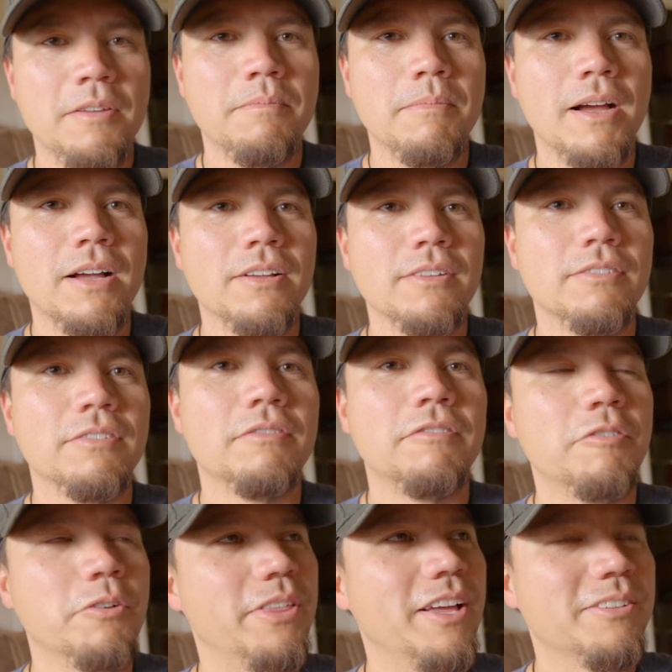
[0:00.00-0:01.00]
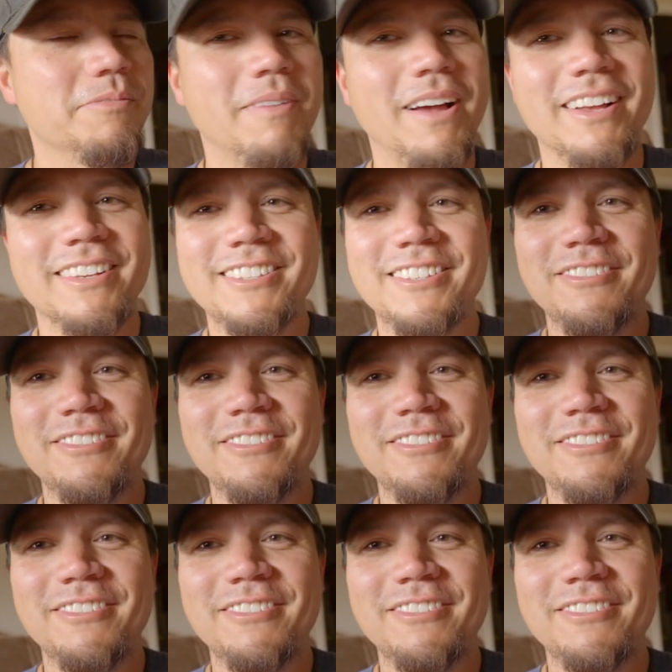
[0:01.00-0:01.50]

mile, 4,000 miles,